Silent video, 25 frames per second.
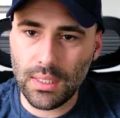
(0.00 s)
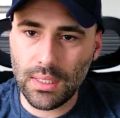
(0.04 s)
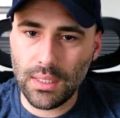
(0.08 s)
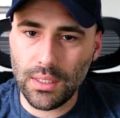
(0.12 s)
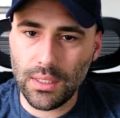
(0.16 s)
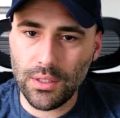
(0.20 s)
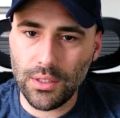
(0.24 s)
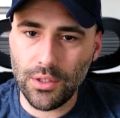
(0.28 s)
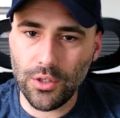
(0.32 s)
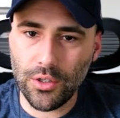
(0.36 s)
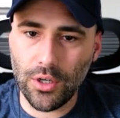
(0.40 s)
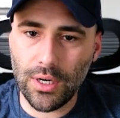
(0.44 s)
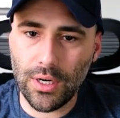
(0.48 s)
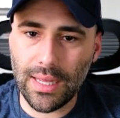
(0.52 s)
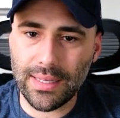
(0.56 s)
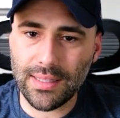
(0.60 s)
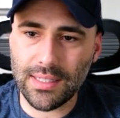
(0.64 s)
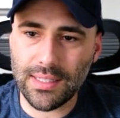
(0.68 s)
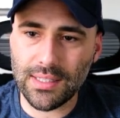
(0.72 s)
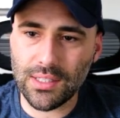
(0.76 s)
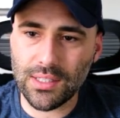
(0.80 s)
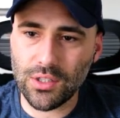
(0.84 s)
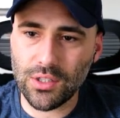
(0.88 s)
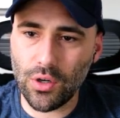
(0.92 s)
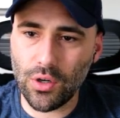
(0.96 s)
Like
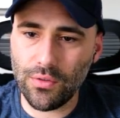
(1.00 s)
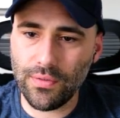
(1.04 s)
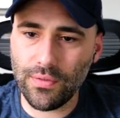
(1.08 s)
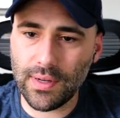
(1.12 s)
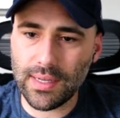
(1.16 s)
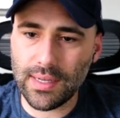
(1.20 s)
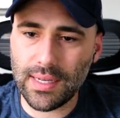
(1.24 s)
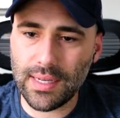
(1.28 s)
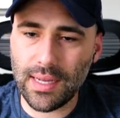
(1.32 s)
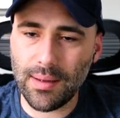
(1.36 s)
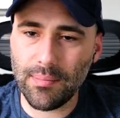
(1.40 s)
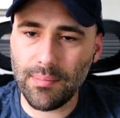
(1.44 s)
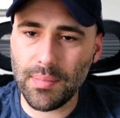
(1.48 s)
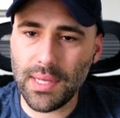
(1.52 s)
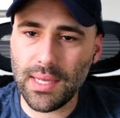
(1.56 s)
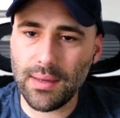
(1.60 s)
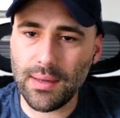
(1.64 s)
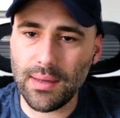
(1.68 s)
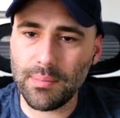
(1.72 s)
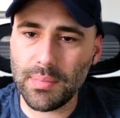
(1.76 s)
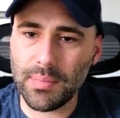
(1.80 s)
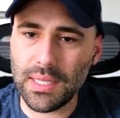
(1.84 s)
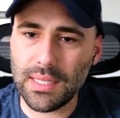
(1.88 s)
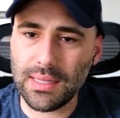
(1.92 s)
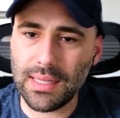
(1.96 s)
the sofa can be a
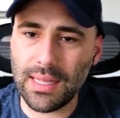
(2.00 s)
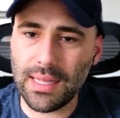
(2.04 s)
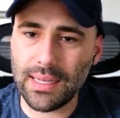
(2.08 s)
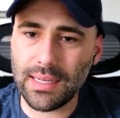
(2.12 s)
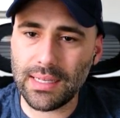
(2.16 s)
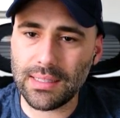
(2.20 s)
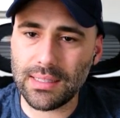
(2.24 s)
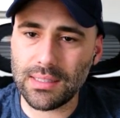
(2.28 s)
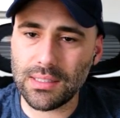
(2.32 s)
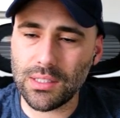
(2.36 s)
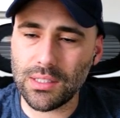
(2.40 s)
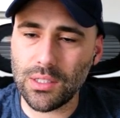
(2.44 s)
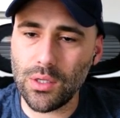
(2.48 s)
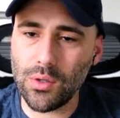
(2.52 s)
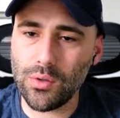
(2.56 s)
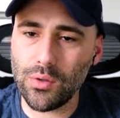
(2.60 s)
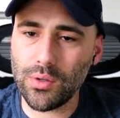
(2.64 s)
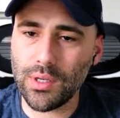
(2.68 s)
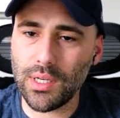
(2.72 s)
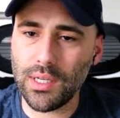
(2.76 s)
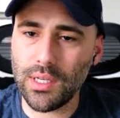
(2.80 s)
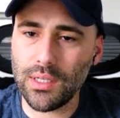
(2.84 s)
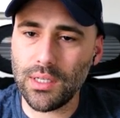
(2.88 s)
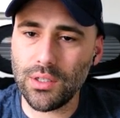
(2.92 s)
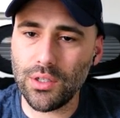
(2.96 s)
bit like it's
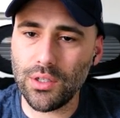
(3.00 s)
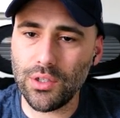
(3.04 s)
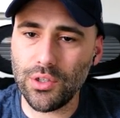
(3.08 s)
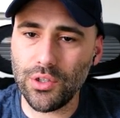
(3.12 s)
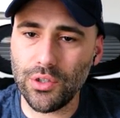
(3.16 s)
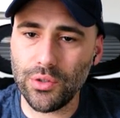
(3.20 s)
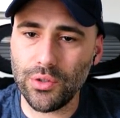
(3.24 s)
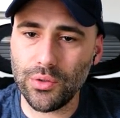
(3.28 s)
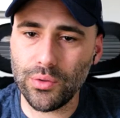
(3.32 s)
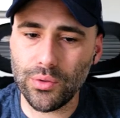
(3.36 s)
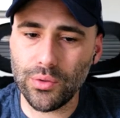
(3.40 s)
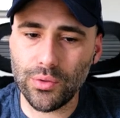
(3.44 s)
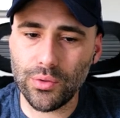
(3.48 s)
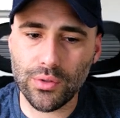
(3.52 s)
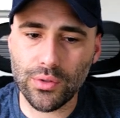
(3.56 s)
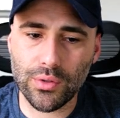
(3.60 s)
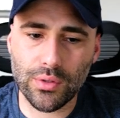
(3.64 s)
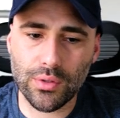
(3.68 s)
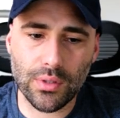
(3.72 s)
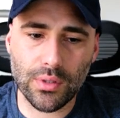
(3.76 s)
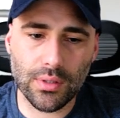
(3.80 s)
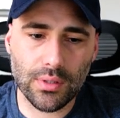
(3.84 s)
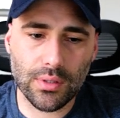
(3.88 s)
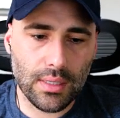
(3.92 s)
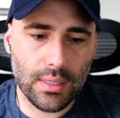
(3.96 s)
looking
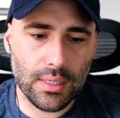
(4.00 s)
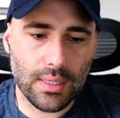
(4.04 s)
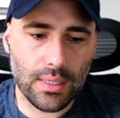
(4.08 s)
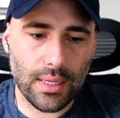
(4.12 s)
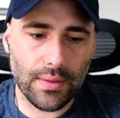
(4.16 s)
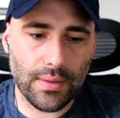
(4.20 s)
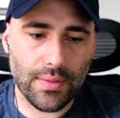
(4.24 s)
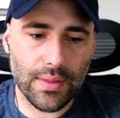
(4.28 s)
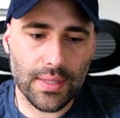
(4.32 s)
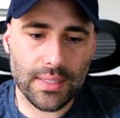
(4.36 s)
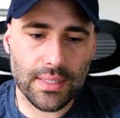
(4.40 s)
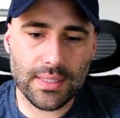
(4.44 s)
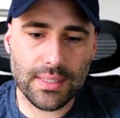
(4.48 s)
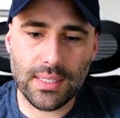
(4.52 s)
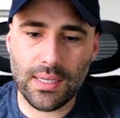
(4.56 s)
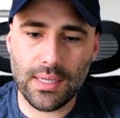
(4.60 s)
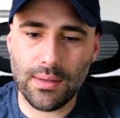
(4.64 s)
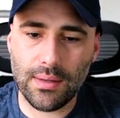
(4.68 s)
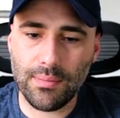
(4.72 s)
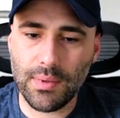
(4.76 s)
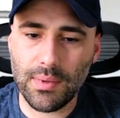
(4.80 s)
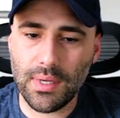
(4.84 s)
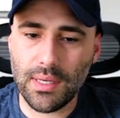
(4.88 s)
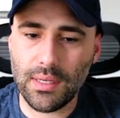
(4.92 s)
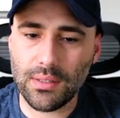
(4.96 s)
used, and the
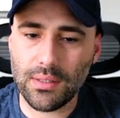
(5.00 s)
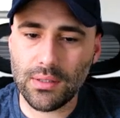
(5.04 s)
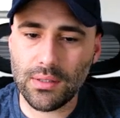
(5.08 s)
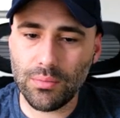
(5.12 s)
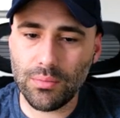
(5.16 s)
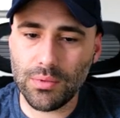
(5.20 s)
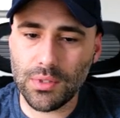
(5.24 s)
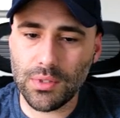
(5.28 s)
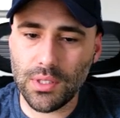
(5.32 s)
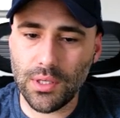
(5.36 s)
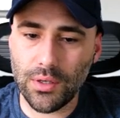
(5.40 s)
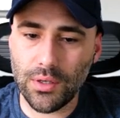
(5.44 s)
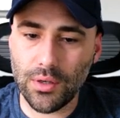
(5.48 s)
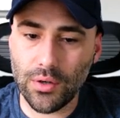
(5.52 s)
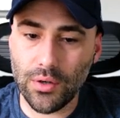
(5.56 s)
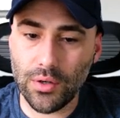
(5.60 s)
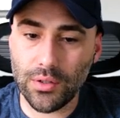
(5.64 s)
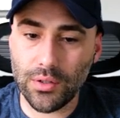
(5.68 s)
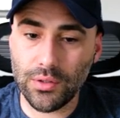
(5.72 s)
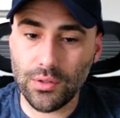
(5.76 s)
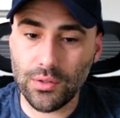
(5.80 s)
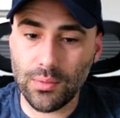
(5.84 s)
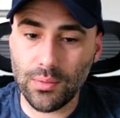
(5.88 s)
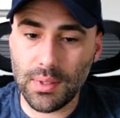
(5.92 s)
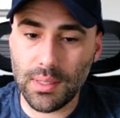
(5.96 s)
TV is obviously not
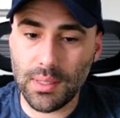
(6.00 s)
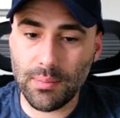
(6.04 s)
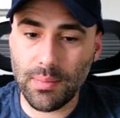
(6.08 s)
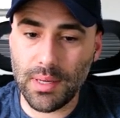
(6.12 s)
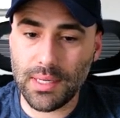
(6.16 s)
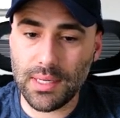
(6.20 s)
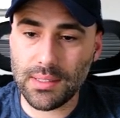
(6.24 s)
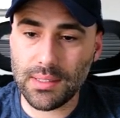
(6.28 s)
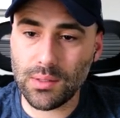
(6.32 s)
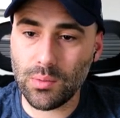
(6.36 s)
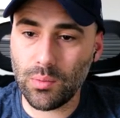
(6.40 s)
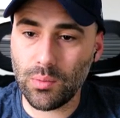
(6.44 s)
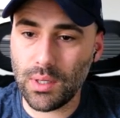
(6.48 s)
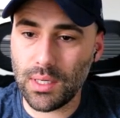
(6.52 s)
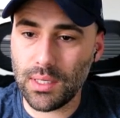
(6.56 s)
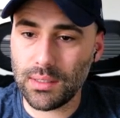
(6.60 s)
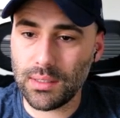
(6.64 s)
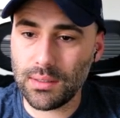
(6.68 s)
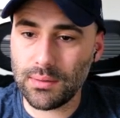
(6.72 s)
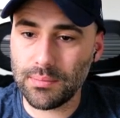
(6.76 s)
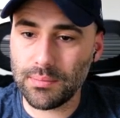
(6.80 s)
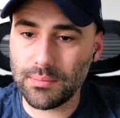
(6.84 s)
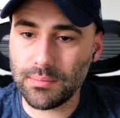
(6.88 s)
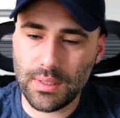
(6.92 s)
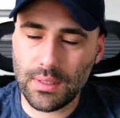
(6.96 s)
going to be the best
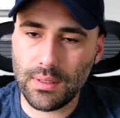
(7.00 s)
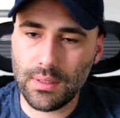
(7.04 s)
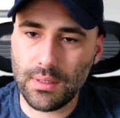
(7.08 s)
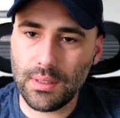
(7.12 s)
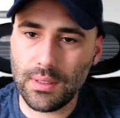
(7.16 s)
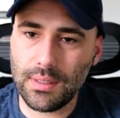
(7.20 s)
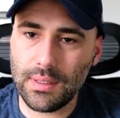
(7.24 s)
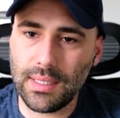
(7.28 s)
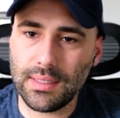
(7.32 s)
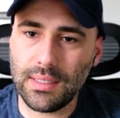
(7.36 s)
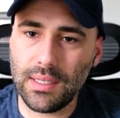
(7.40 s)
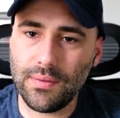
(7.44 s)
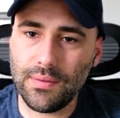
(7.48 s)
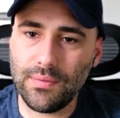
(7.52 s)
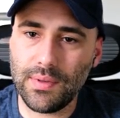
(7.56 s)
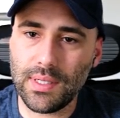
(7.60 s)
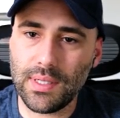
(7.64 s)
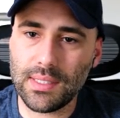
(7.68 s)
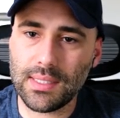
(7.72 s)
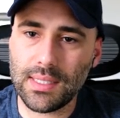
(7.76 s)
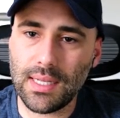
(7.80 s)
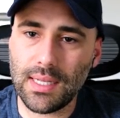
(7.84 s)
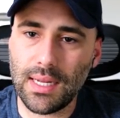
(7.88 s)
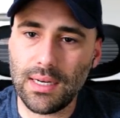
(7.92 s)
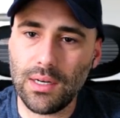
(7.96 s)
one. The TV
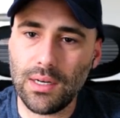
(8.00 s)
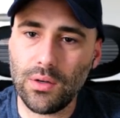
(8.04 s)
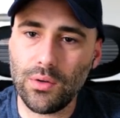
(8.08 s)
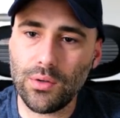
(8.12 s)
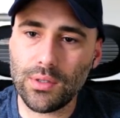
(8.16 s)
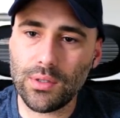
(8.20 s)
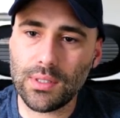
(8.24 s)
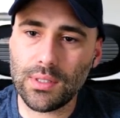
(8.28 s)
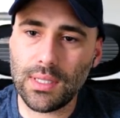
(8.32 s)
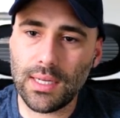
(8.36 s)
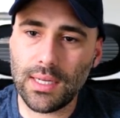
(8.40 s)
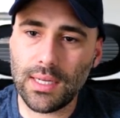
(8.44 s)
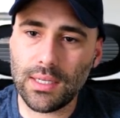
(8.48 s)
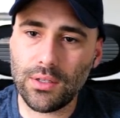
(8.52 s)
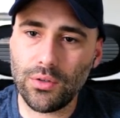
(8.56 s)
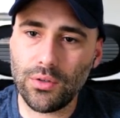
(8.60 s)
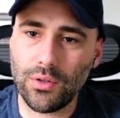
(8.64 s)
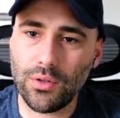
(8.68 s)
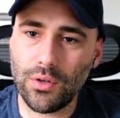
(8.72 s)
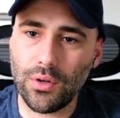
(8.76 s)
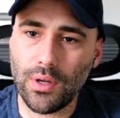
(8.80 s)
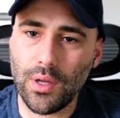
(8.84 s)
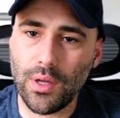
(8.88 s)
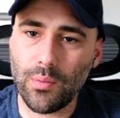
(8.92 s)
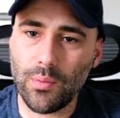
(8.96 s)
stand looks like,
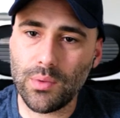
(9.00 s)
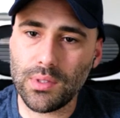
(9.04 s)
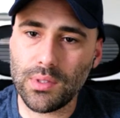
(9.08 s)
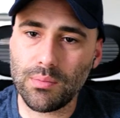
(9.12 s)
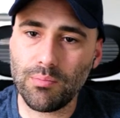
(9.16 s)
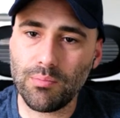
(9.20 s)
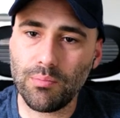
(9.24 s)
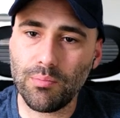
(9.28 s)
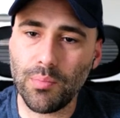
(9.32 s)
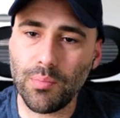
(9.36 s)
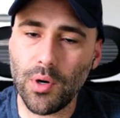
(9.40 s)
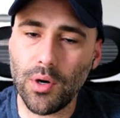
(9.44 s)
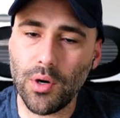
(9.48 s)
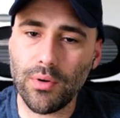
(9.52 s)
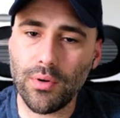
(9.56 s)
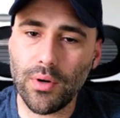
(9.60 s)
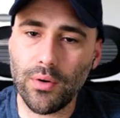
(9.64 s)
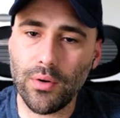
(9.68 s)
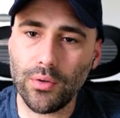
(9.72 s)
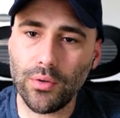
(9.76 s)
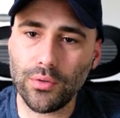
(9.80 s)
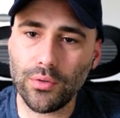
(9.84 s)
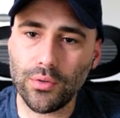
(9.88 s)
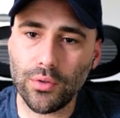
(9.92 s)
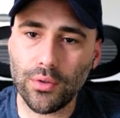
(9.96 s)
it was
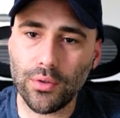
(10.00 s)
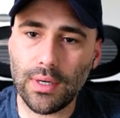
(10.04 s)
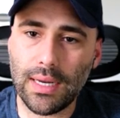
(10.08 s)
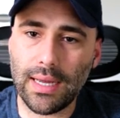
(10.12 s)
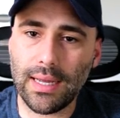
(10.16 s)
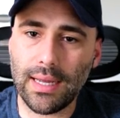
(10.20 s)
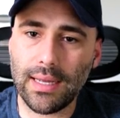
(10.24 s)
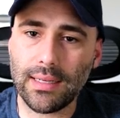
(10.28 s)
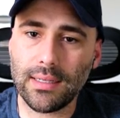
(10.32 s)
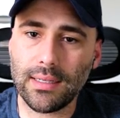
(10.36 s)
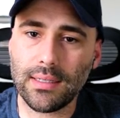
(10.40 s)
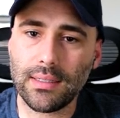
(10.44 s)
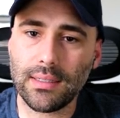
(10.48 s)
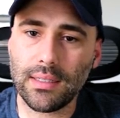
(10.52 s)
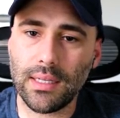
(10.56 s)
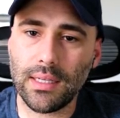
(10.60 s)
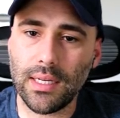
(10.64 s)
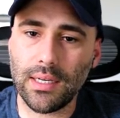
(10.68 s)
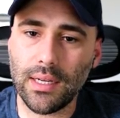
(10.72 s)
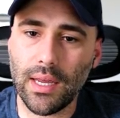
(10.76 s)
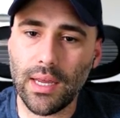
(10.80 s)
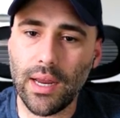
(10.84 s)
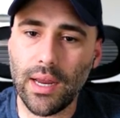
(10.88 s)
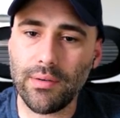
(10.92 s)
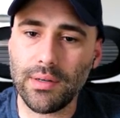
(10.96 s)
borrowed or like
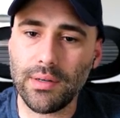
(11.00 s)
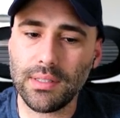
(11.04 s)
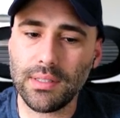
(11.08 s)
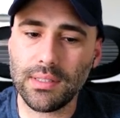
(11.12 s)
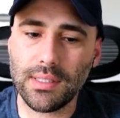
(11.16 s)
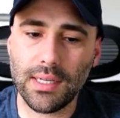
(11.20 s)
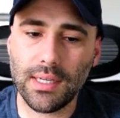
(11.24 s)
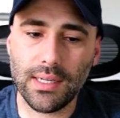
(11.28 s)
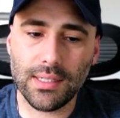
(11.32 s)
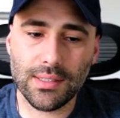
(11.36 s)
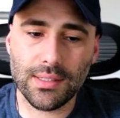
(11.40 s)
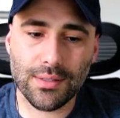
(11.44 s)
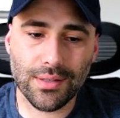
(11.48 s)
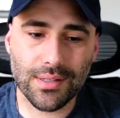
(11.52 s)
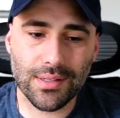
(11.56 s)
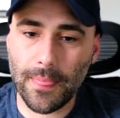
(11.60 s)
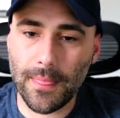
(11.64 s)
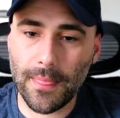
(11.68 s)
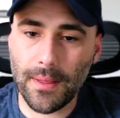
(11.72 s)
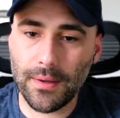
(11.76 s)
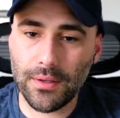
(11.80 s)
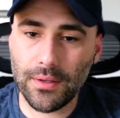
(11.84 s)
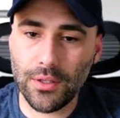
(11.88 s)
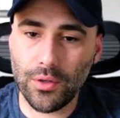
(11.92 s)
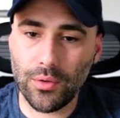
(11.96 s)
inherited.
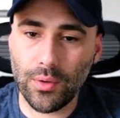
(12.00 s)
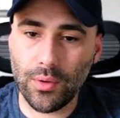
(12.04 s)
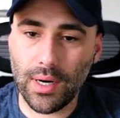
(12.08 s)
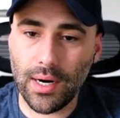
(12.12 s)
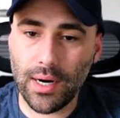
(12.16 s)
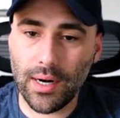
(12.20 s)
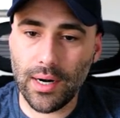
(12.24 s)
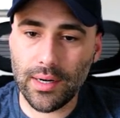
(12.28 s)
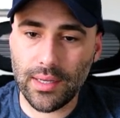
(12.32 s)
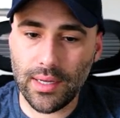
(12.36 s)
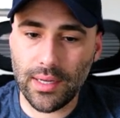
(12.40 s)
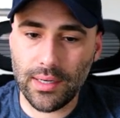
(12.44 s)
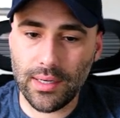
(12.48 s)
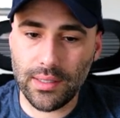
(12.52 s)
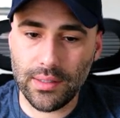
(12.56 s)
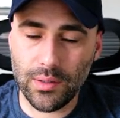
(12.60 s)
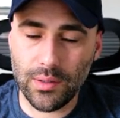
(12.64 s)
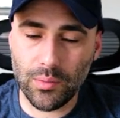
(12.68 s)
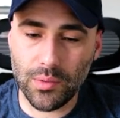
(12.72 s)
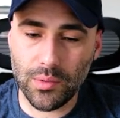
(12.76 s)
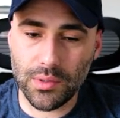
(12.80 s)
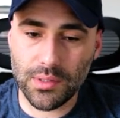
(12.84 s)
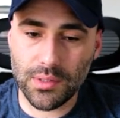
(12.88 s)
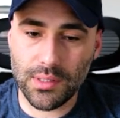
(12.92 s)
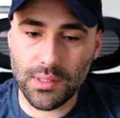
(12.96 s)
You are getting the
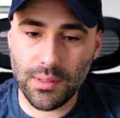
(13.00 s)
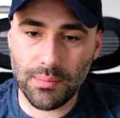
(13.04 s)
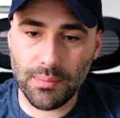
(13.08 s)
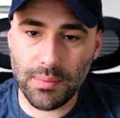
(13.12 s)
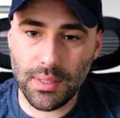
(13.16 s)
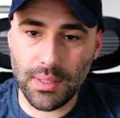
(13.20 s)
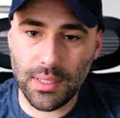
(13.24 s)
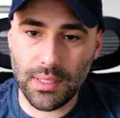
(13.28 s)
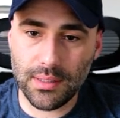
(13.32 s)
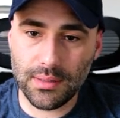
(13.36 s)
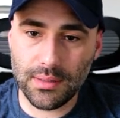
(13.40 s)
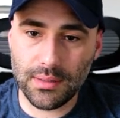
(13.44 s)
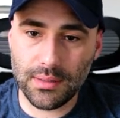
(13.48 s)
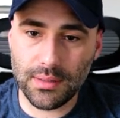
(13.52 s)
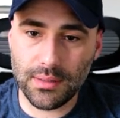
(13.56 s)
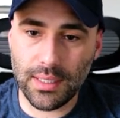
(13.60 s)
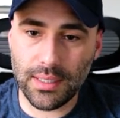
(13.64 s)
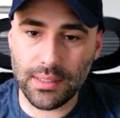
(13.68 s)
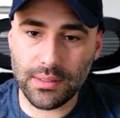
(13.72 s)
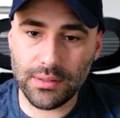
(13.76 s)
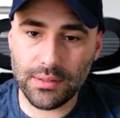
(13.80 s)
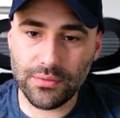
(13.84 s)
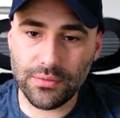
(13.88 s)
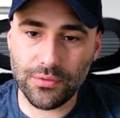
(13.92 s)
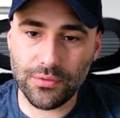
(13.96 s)
worst TV, that is for